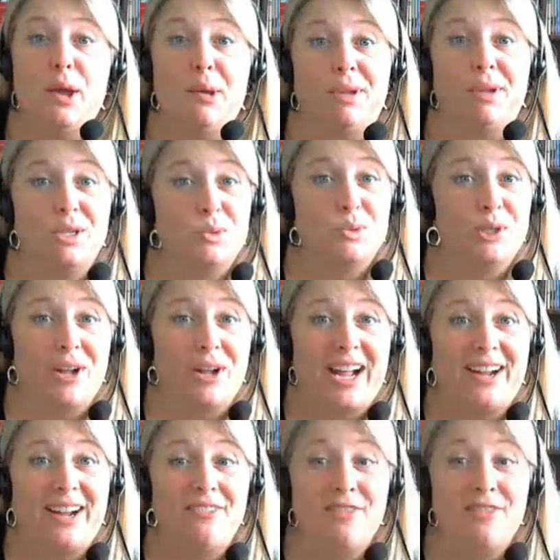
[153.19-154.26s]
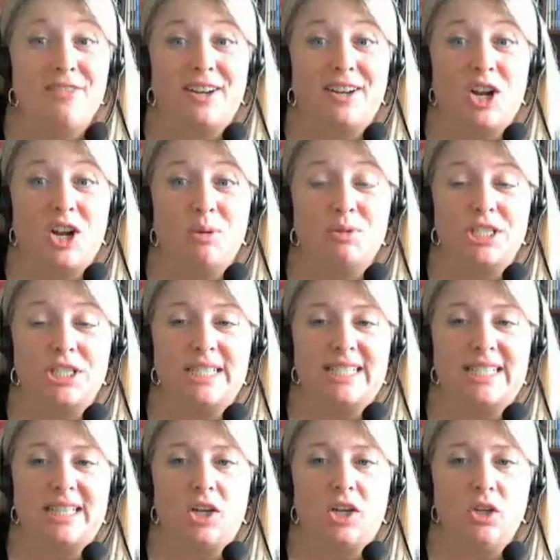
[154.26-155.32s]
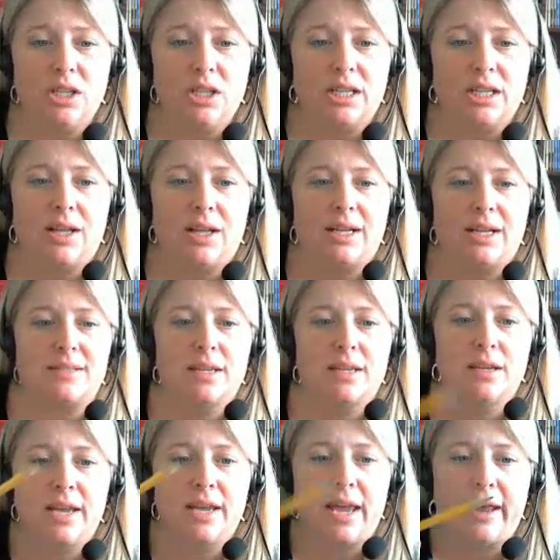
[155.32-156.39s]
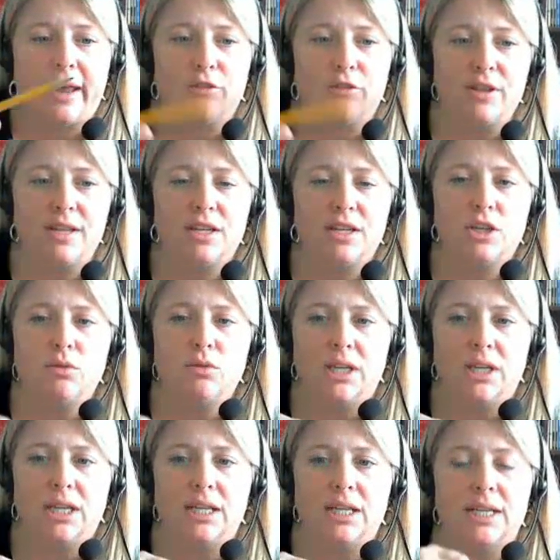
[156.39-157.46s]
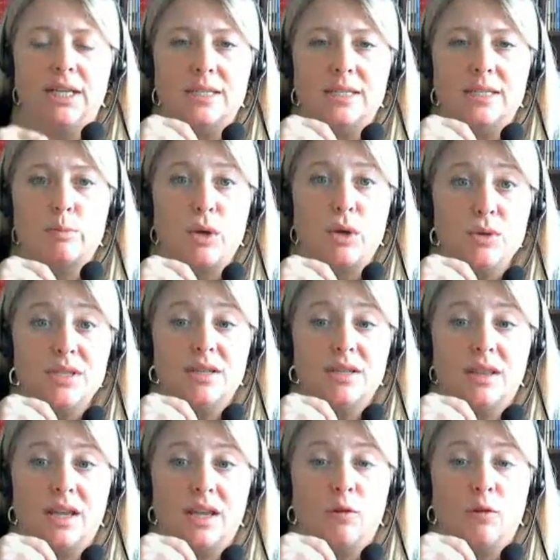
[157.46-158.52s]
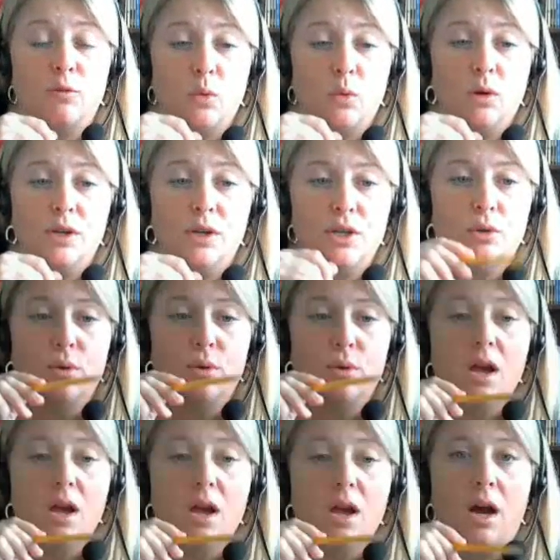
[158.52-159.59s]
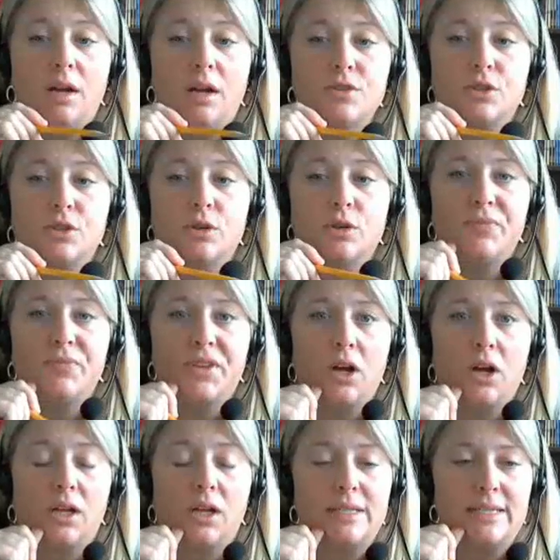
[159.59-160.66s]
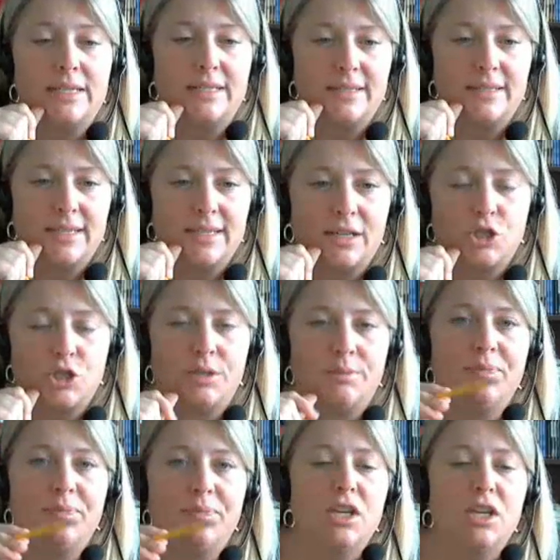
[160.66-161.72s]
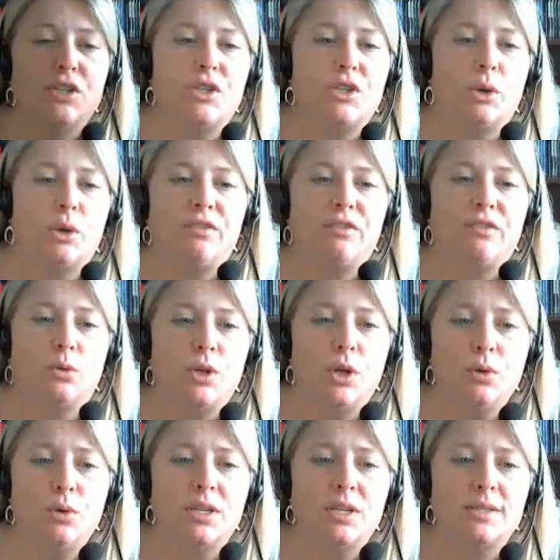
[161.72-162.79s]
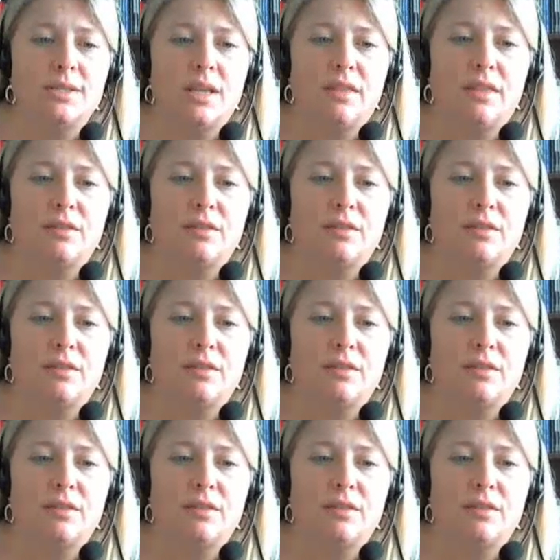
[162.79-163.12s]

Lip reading: because we don't have that option in the online class. Everything you need is posted there for you under the content section. So if you'll notice